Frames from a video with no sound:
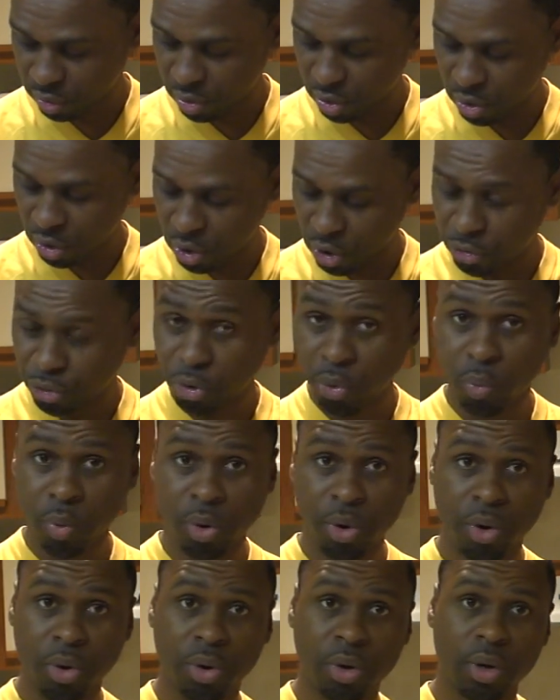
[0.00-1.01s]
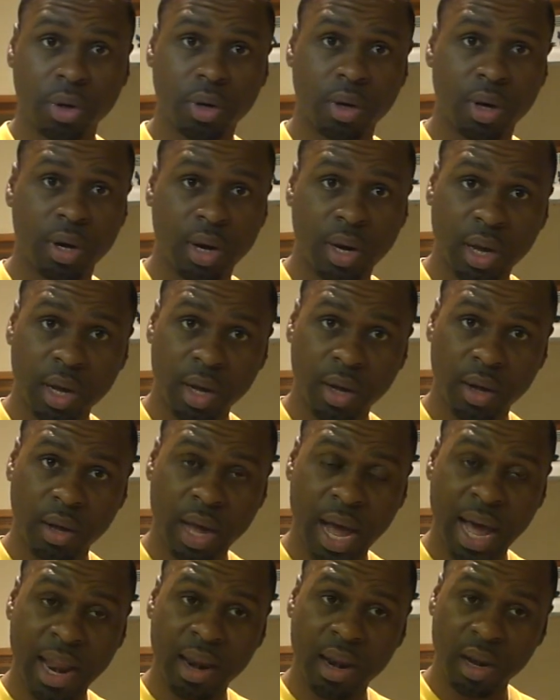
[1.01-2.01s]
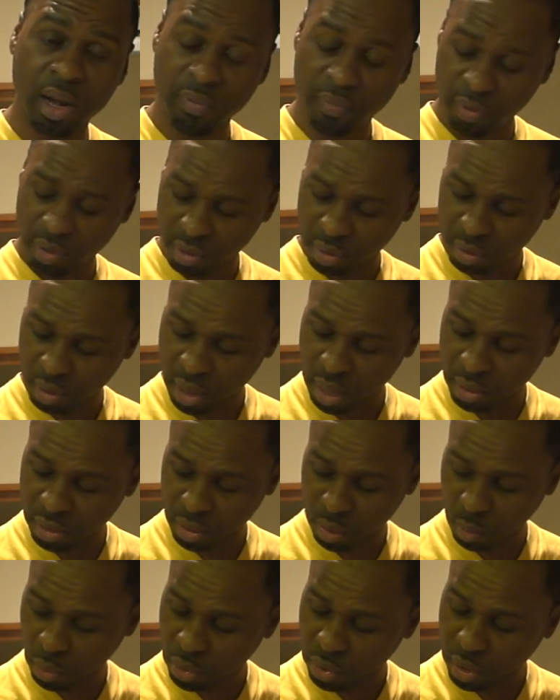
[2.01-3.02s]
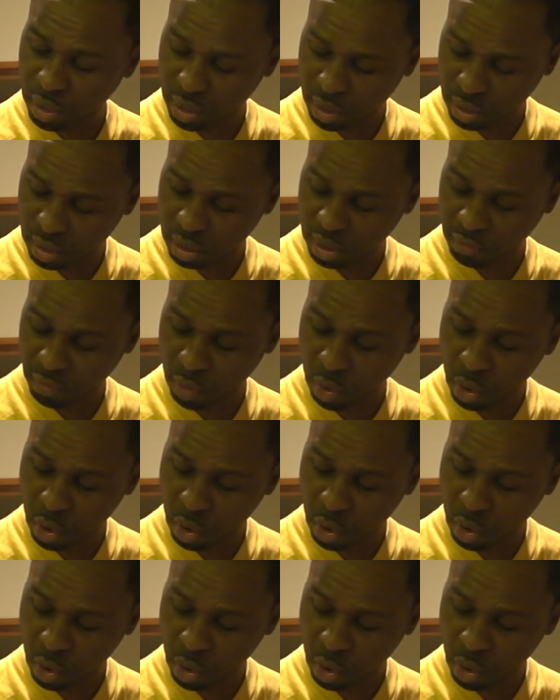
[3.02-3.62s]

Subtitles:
heard the word love. The word love,